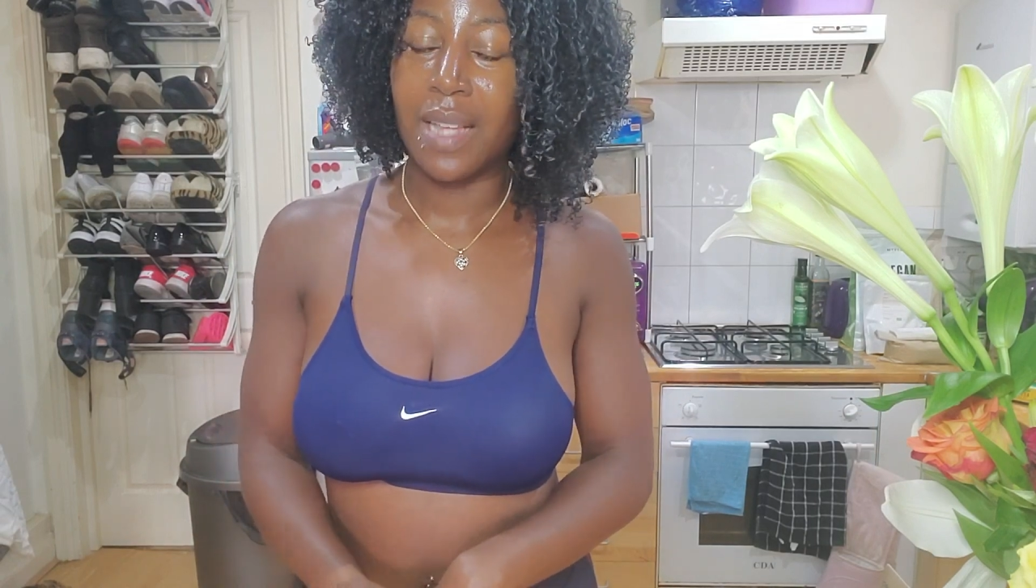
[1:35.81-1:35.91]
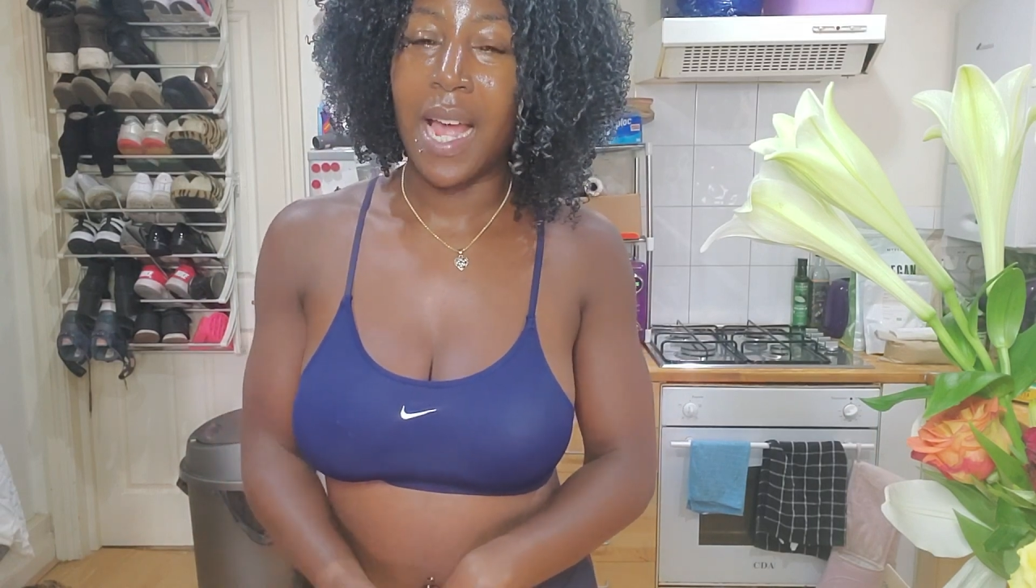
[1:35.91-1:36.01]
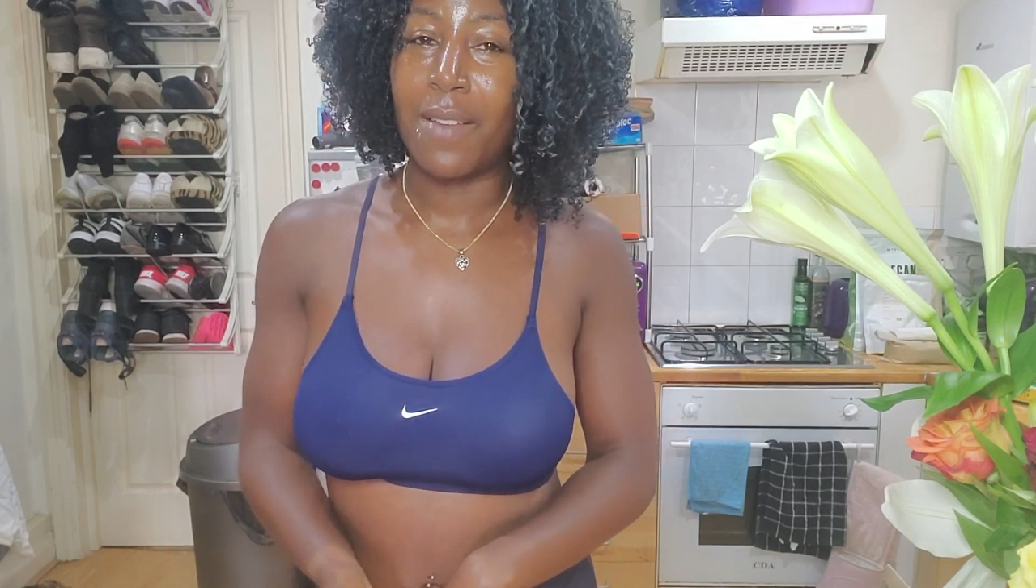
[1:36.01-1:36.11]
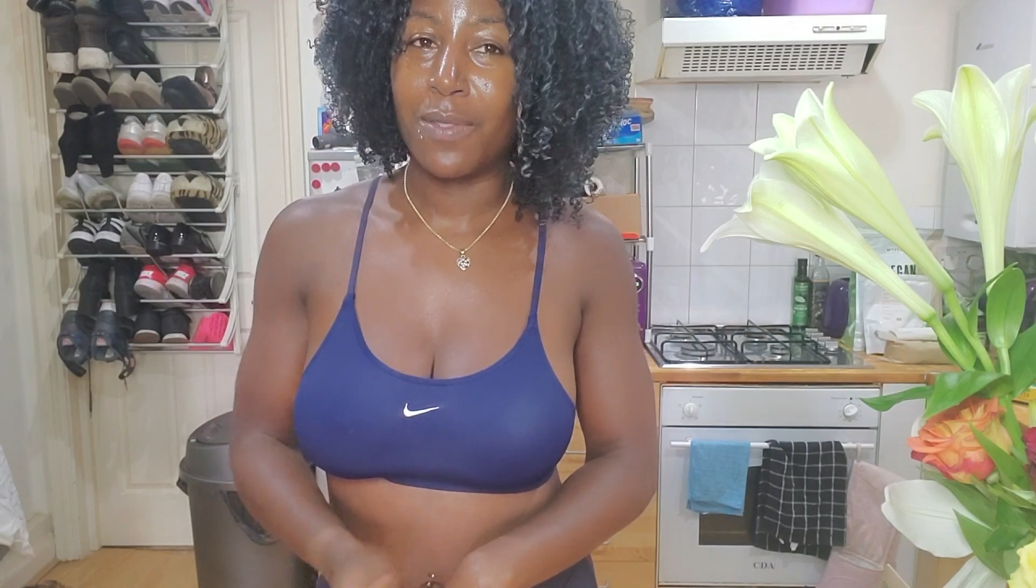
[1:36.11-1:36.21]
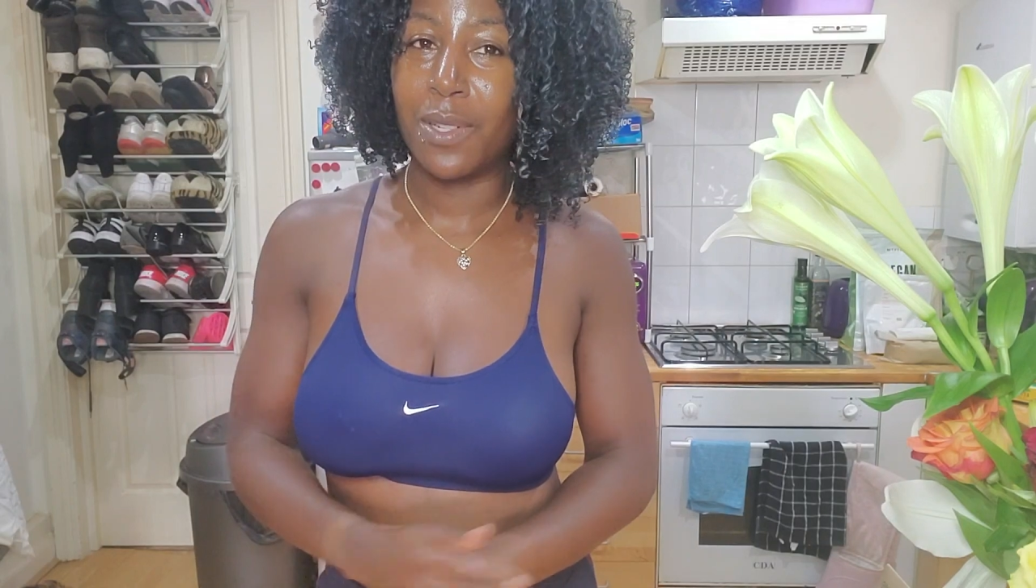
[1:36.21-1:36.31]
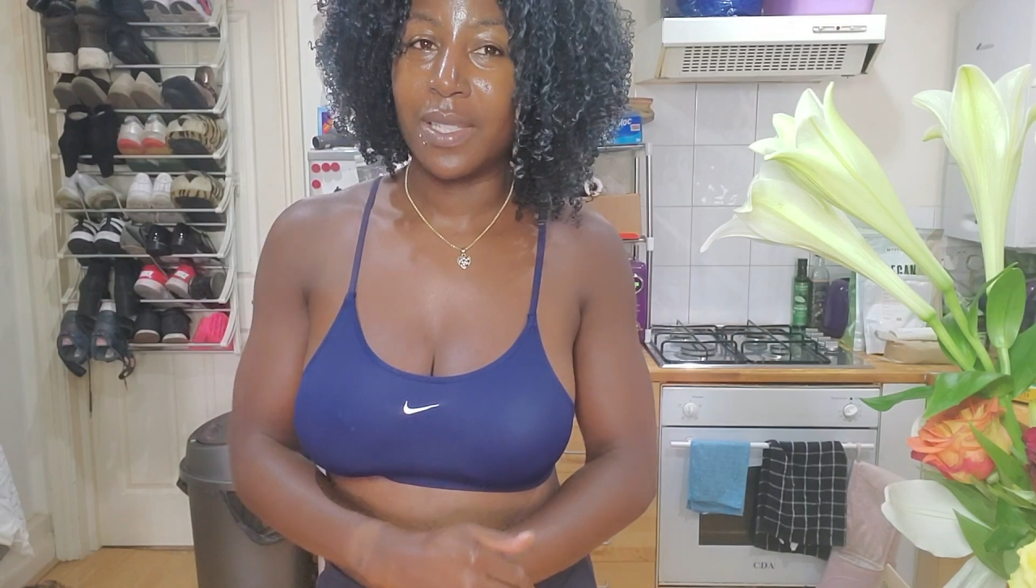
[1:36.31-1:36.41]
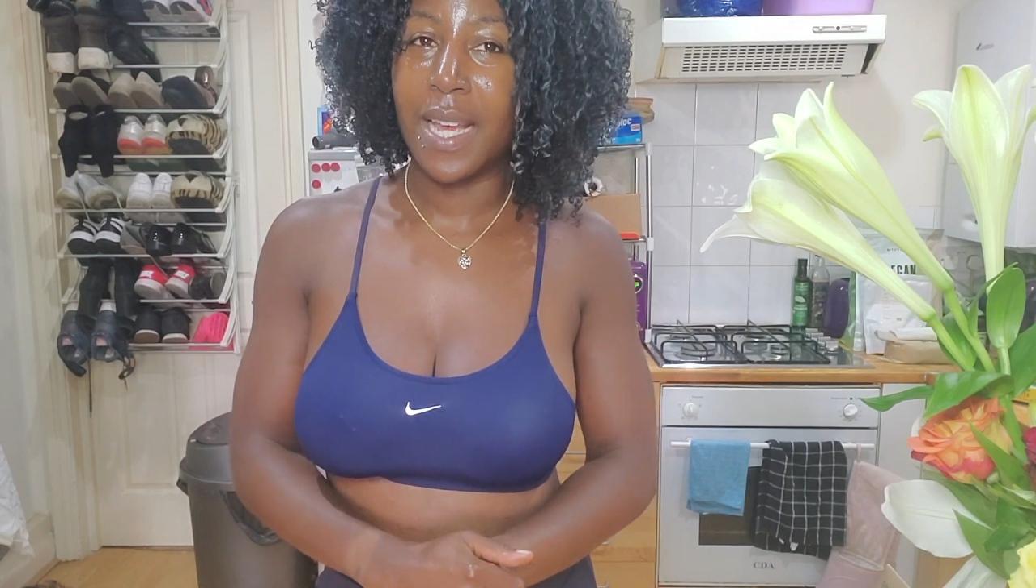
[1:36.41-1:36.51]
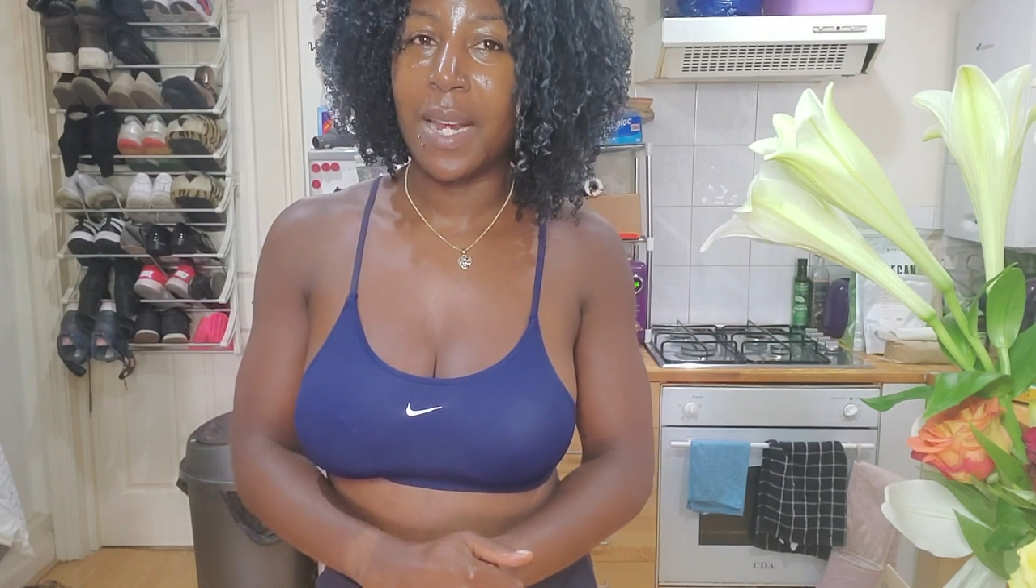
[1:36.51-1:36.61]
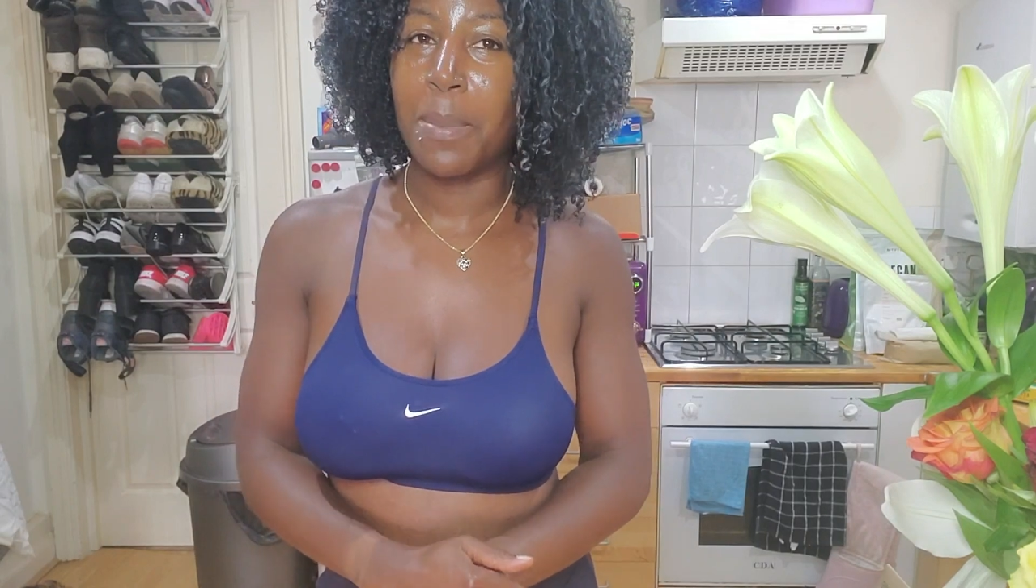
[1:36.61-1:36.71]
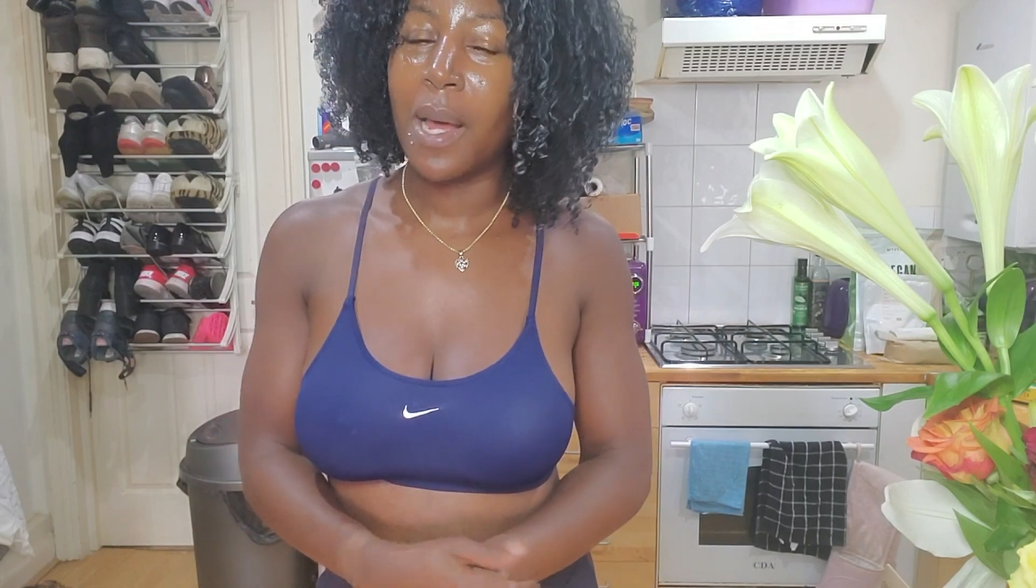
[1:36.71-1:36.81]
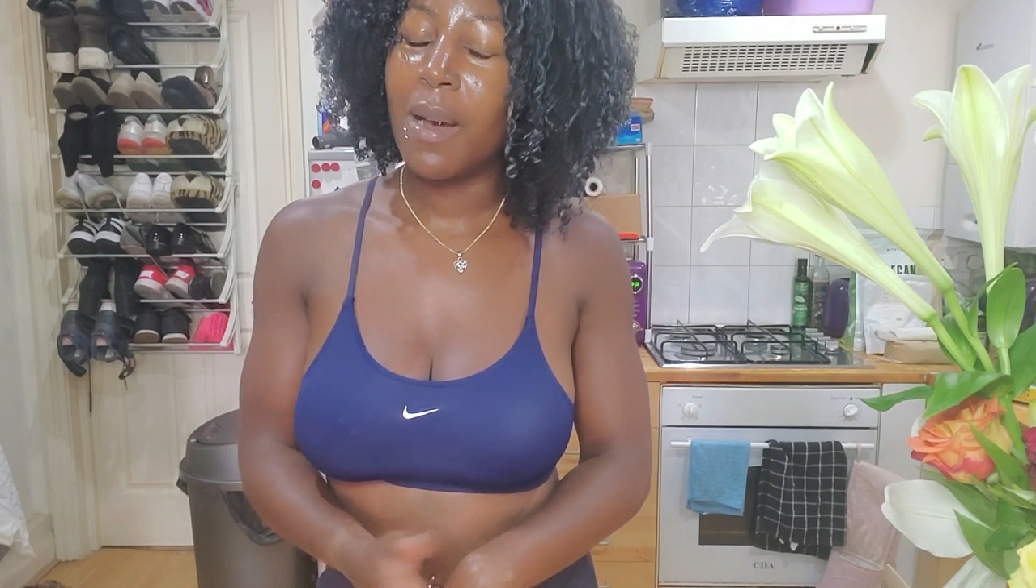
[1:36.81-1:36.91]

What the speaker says: I have looked at and I'm like,